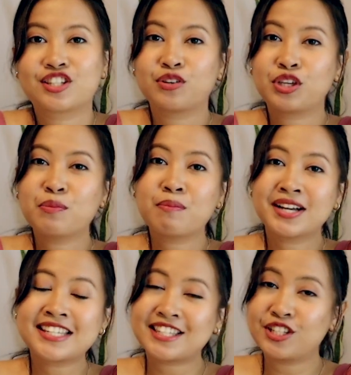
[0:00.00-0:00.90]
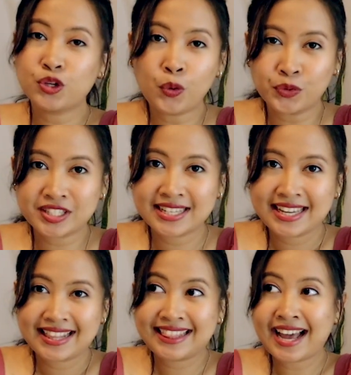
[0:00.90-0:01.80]
So you must note
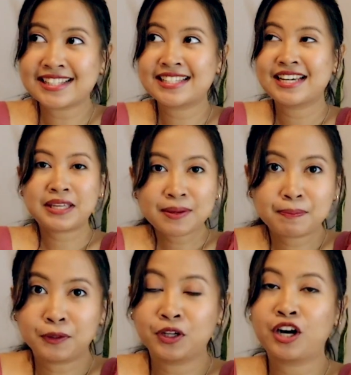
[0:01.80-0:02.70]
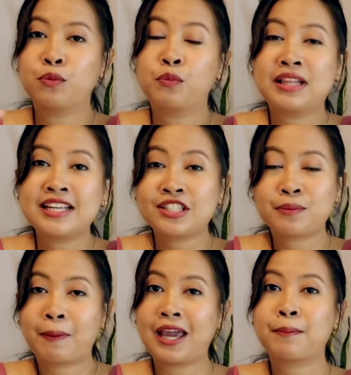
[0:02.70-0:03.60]
that people are willing to
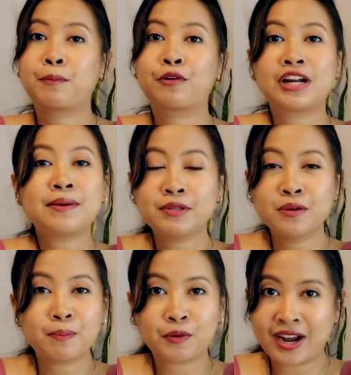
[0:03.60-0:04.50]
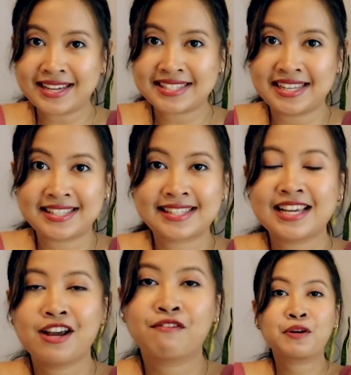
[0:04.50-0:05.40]
pay premium prices
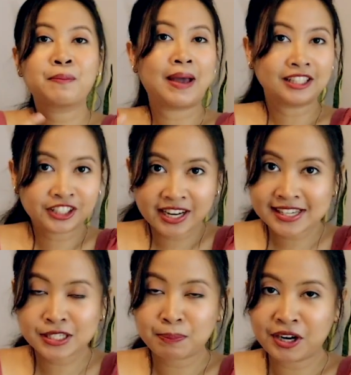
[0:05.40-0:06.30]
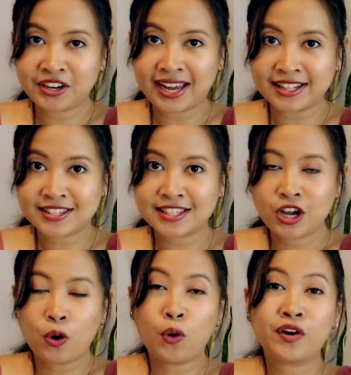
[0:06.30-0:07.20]
for better experience
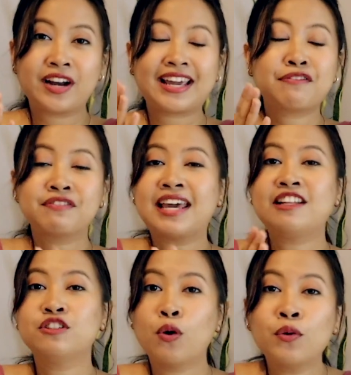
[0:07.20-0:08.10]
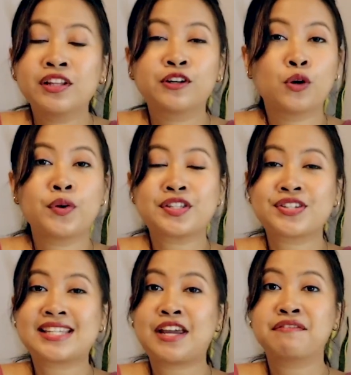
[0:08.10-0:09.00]
or if they know they're going to
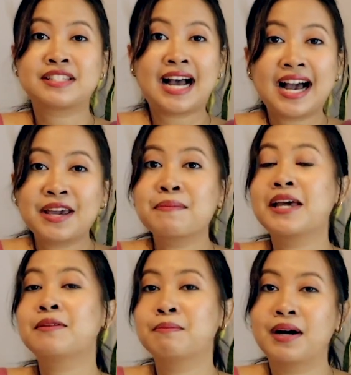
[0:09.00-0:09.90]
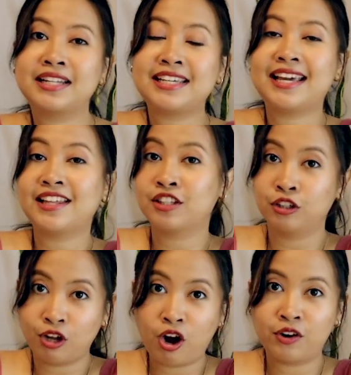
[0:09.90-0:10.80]
save time and money in the
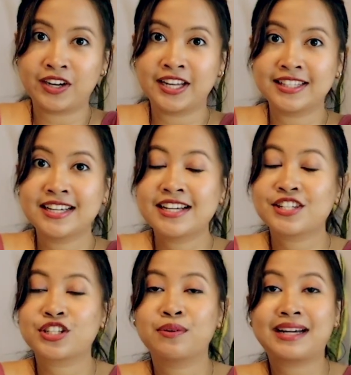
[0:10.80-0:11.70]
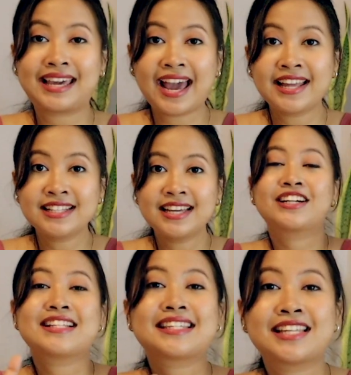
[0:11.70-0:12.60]
long run. So again,
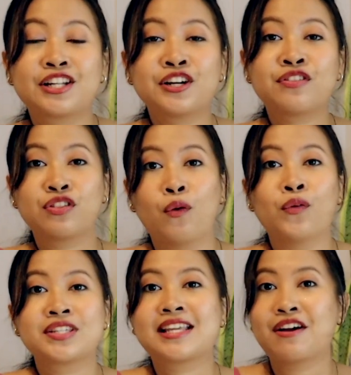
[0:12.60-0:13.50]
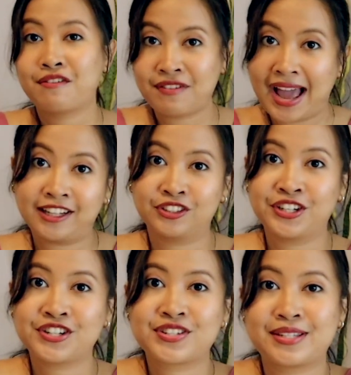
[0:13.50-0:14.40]
consider those
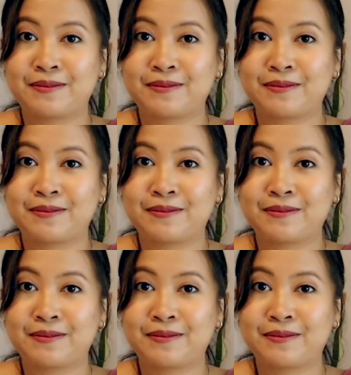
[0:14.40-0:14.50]
factors.